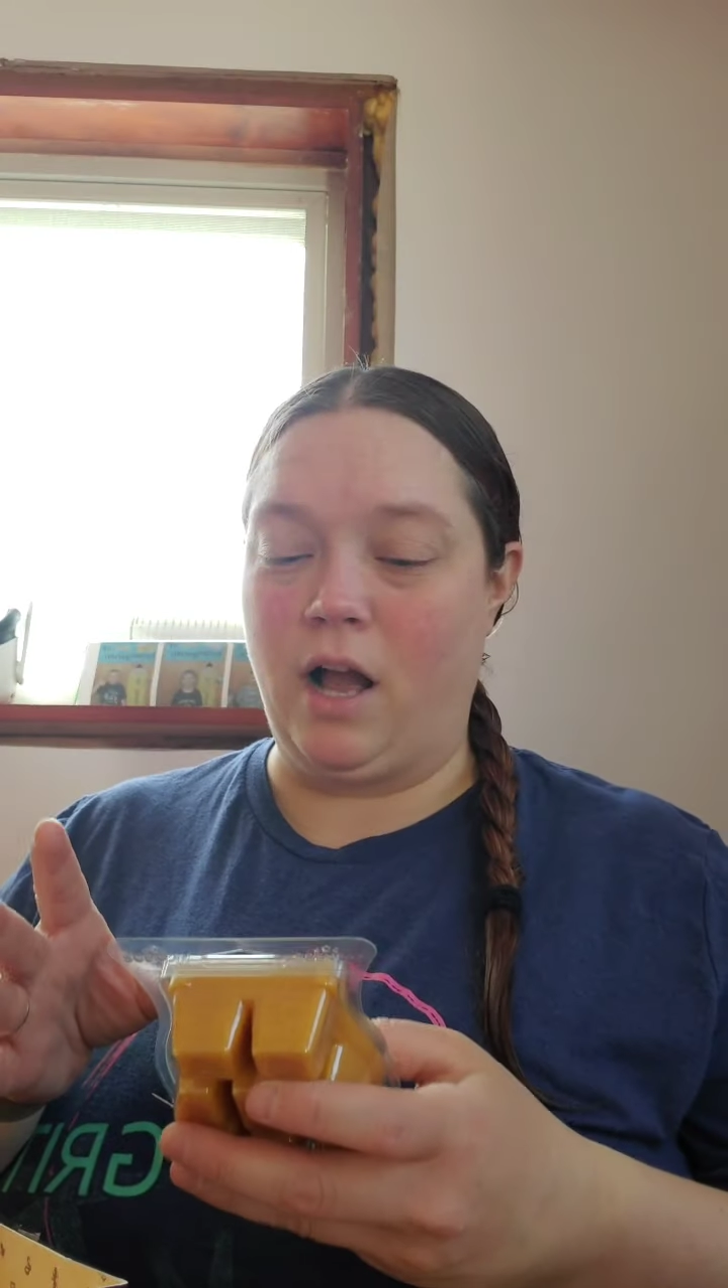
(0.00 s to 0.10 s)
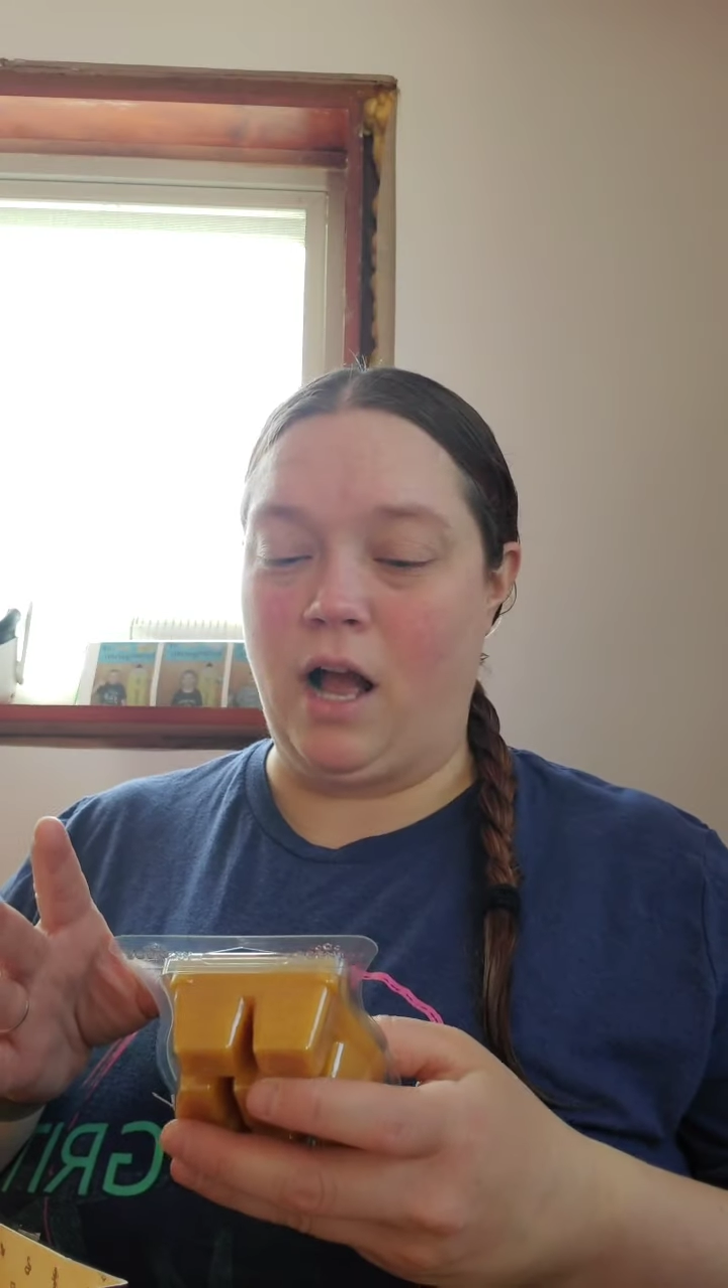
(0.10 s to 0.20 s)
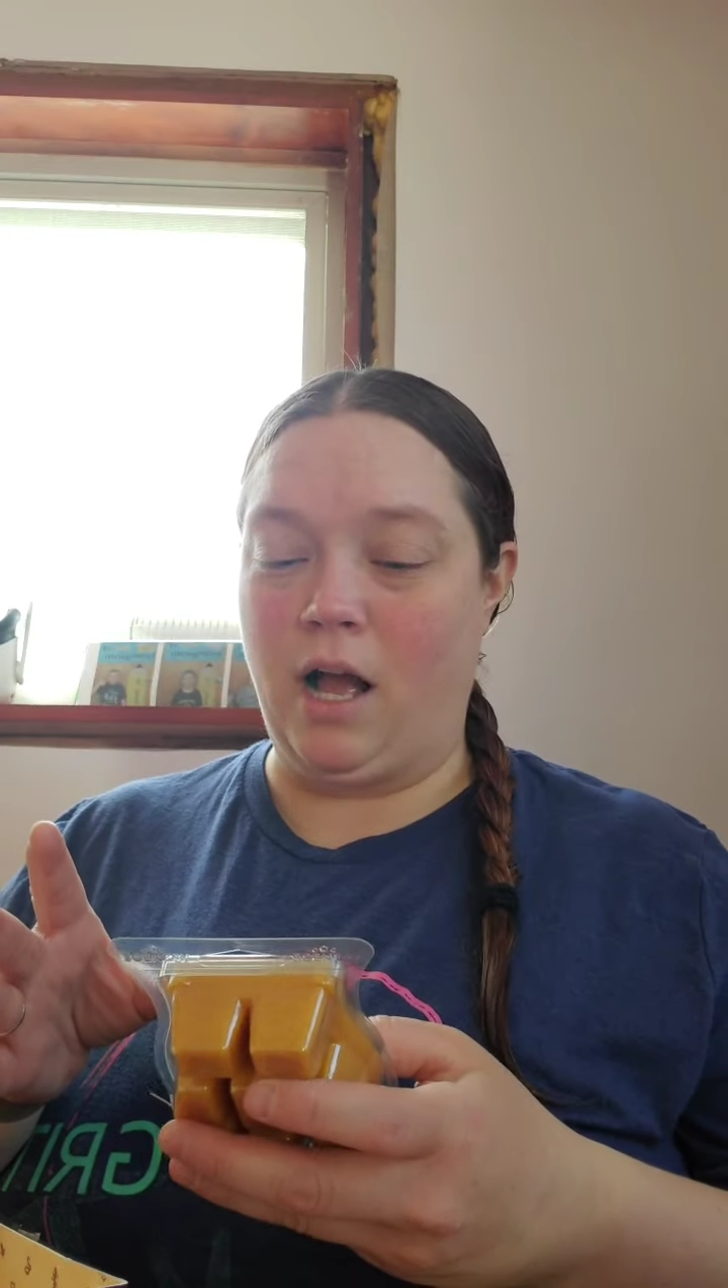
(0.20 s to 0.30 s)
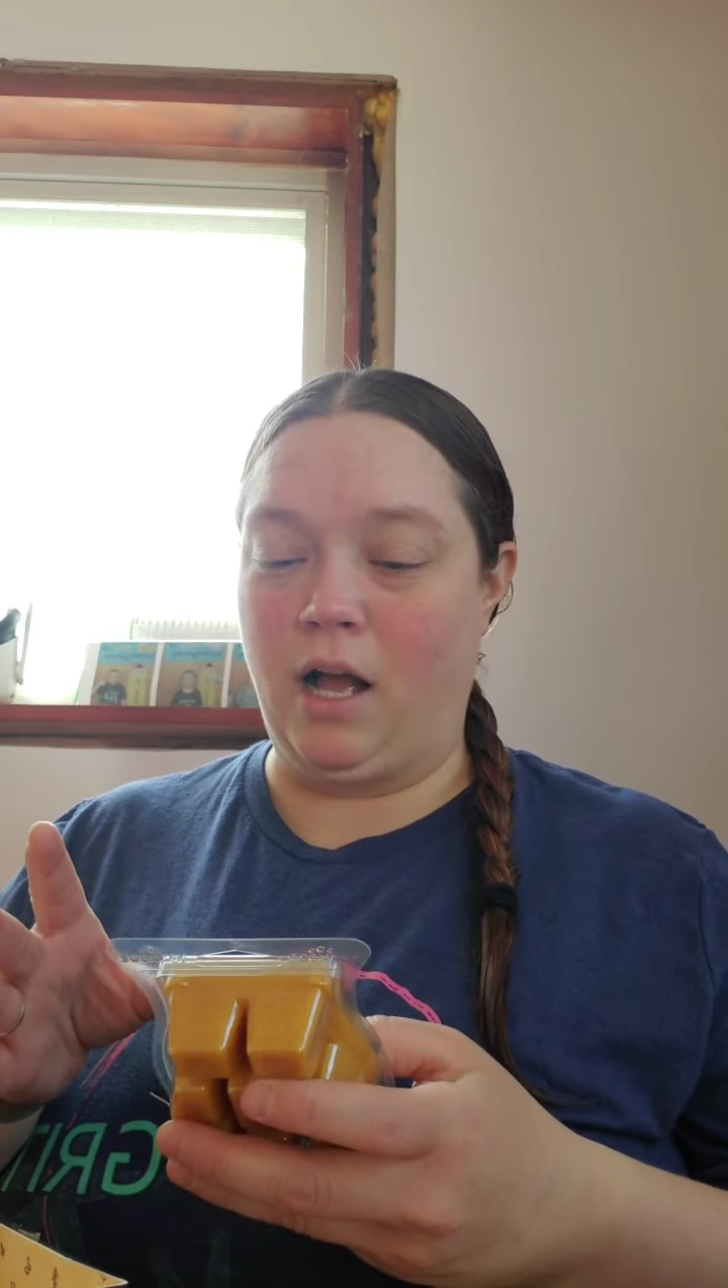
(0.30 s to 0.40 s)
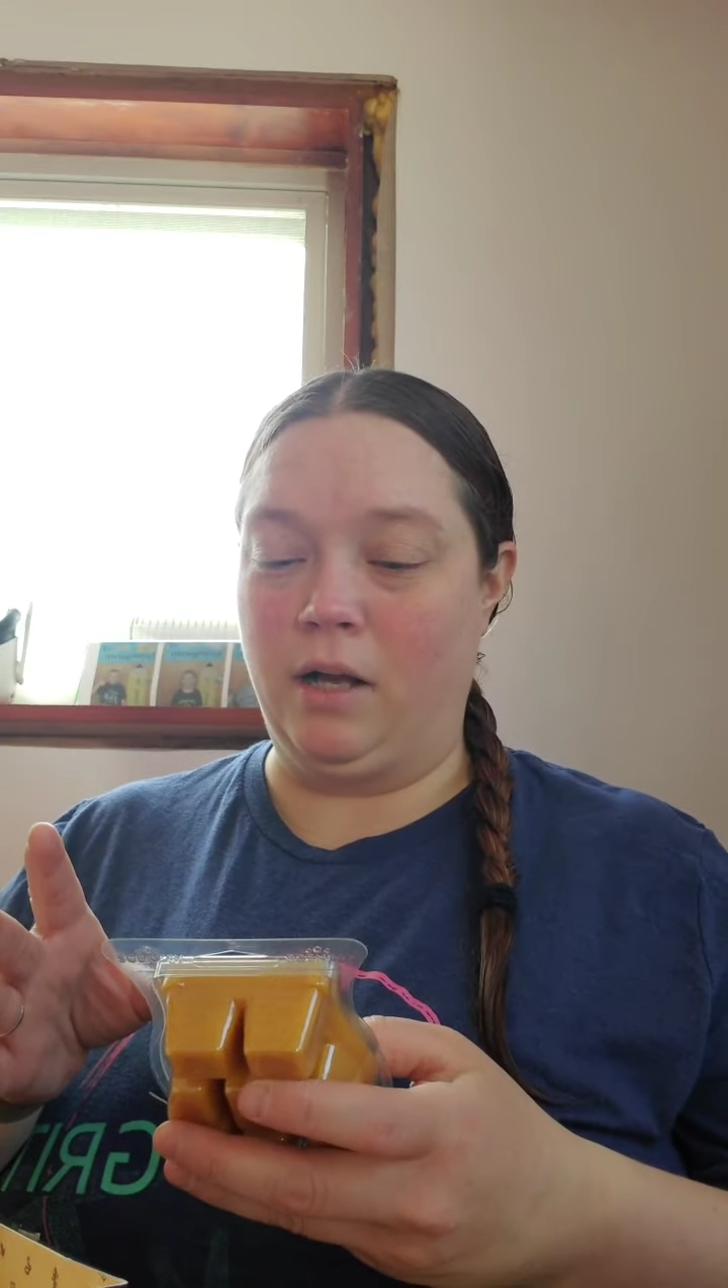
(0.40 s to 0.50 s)

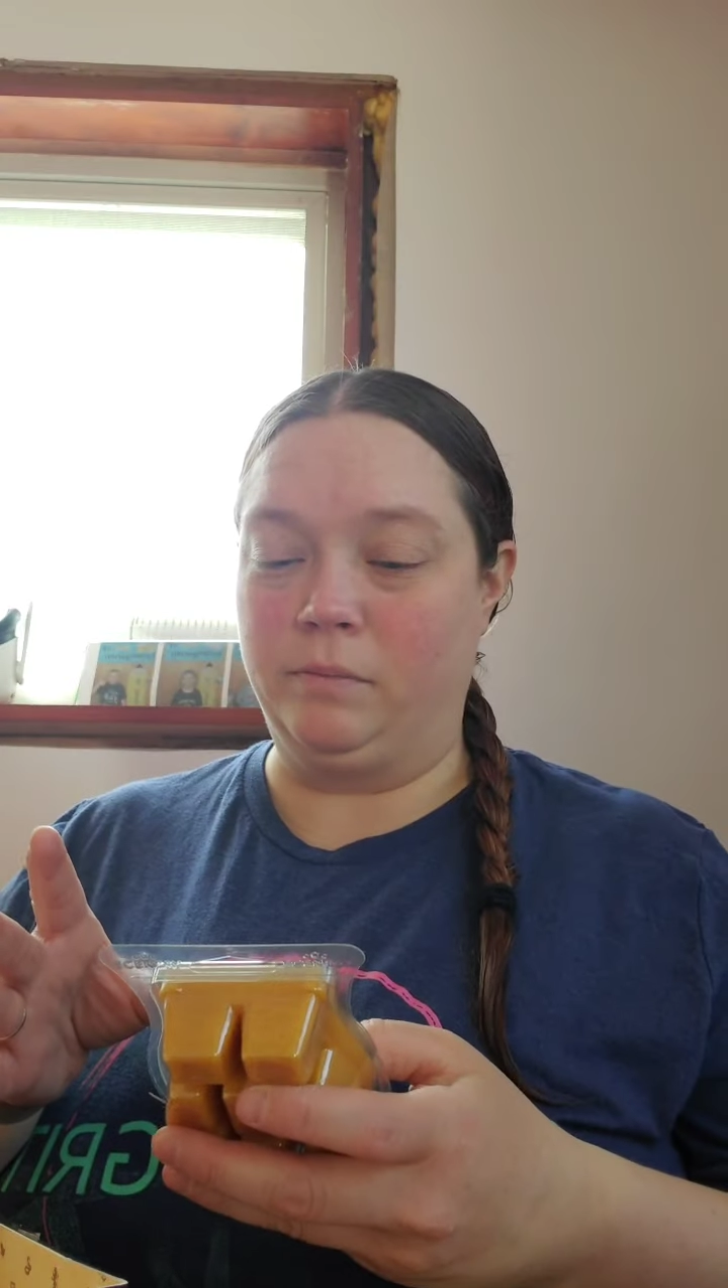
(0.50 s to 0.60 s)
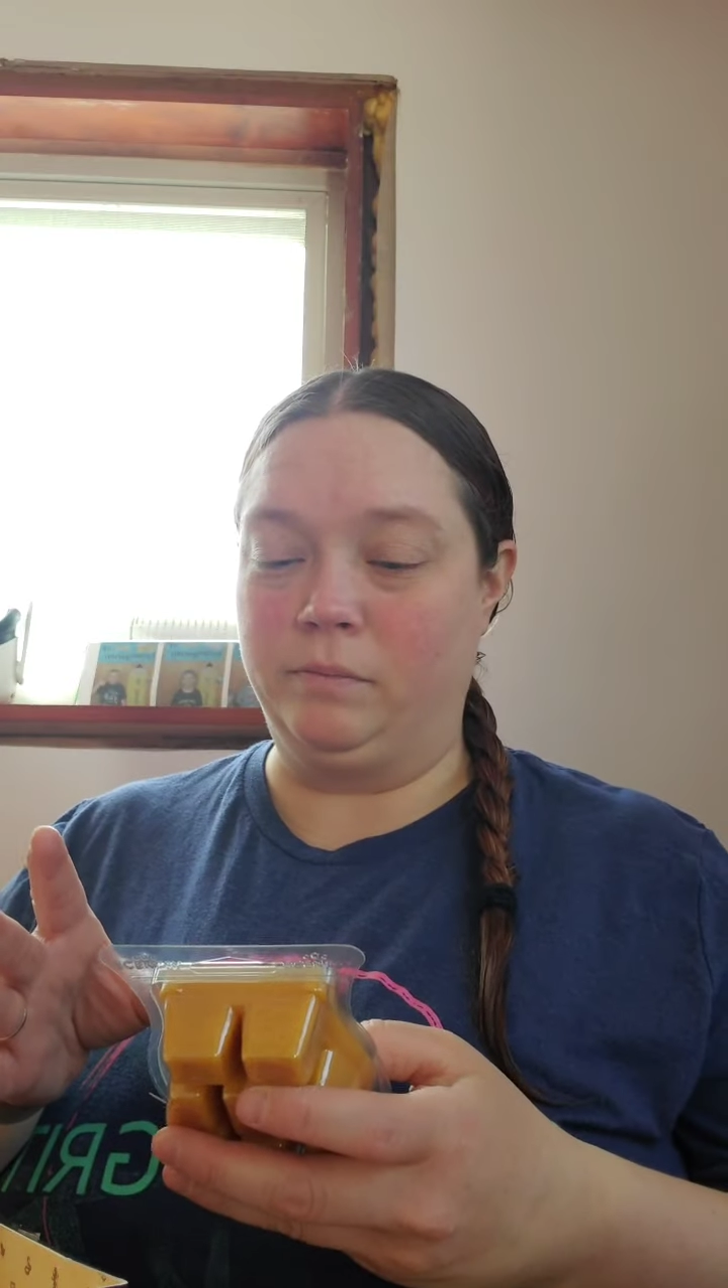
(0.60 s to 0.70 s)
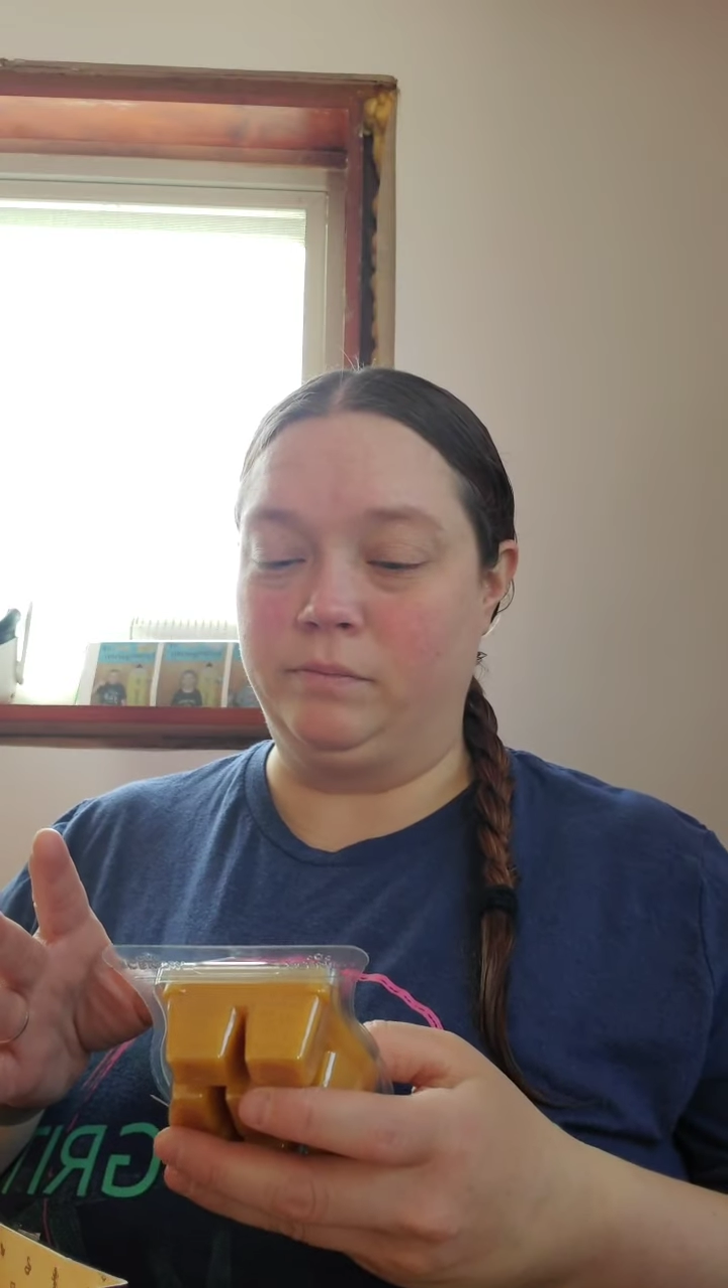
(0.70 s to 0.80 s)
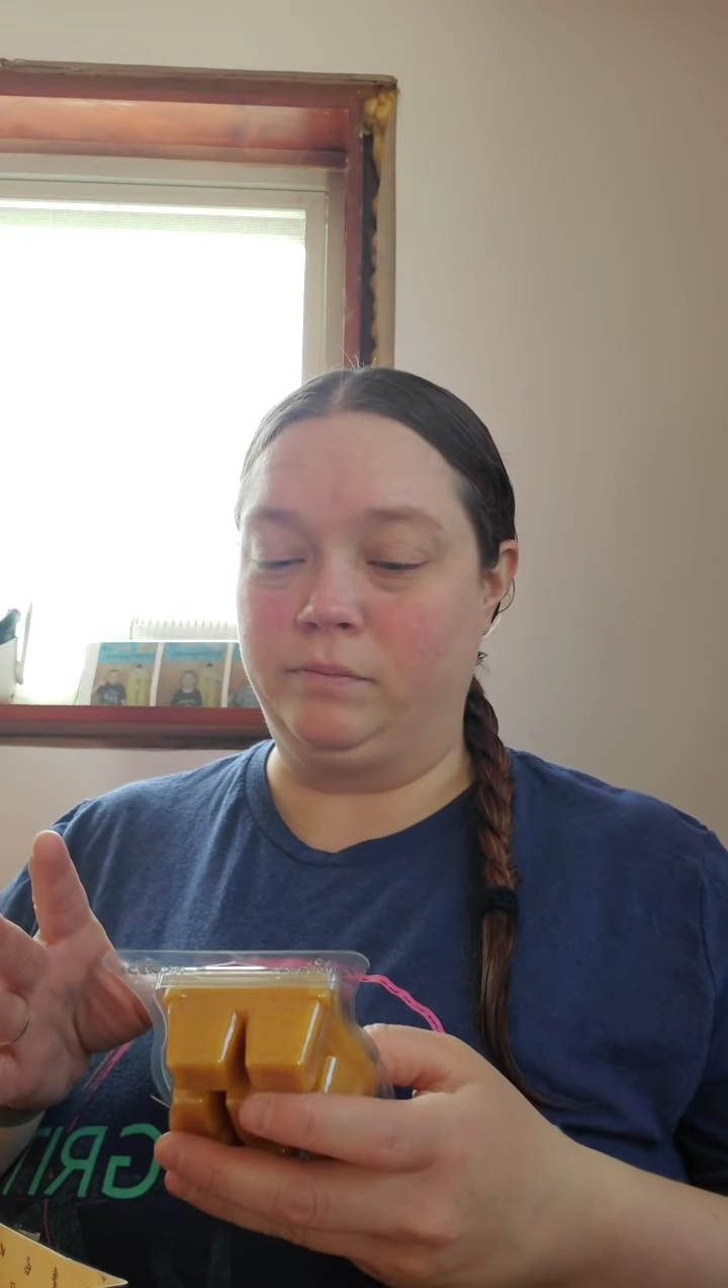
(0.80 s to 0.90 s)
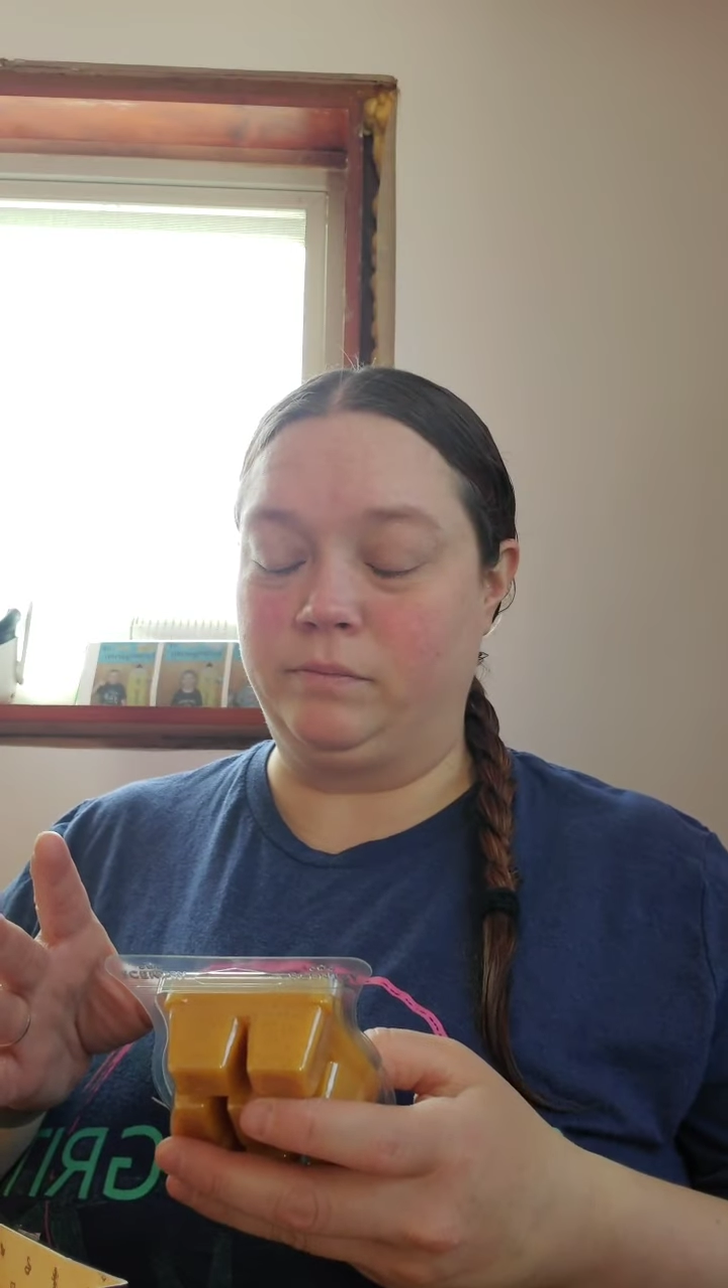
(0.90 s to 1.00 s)
um